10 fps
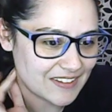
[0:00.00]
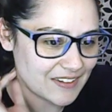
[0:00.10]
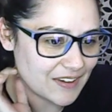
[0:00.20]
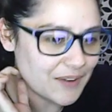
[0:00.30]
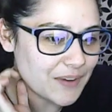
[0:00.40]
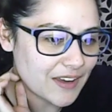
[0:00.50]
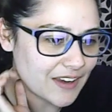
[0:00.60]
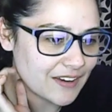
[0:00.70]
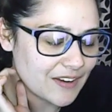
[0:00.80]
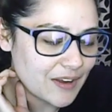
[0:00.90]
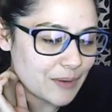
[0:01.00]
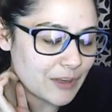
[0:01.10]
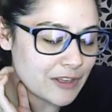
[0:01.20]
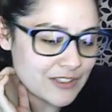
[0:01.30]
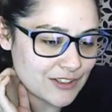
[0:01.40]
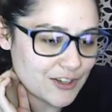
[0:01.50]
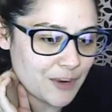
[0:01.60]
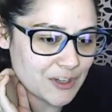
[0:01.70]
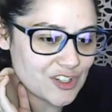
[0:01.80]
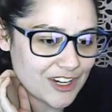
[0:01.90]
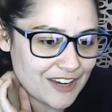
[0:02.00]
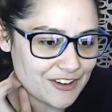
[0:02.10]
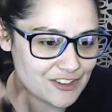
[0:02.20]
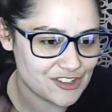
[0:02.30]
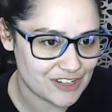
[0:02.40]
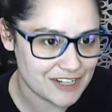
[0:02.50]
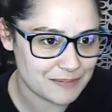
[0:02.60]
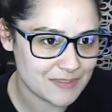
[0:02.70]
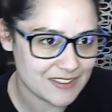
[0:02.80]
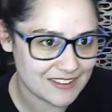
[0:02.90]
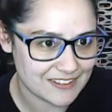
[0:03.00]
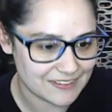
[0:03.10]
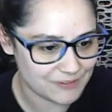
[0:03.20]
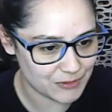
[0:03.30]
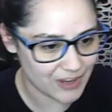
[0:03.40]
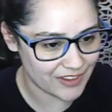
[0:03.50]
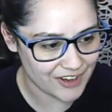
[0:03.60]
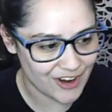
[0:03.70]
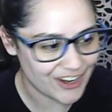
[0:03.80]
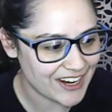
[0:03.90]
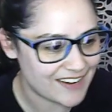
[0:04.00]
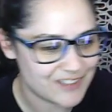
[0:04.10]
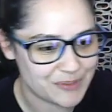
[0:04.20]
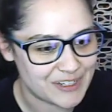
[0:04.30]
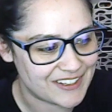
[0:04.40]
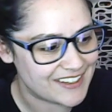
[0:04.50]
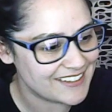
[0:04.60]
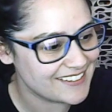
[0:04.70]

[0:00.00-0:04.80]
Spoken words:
Okay. Well, I'll still go and check out your streams if you've got like archives or whatnot.